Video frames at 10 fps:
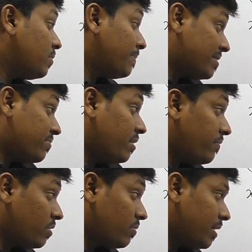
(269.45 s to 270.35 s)
so plus
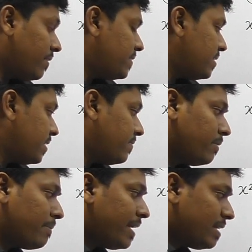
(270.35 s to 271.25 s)
24 toward left hand side
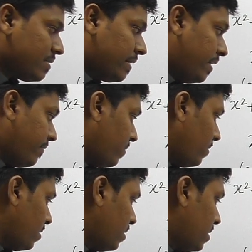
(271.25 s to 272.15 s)
will minus 24.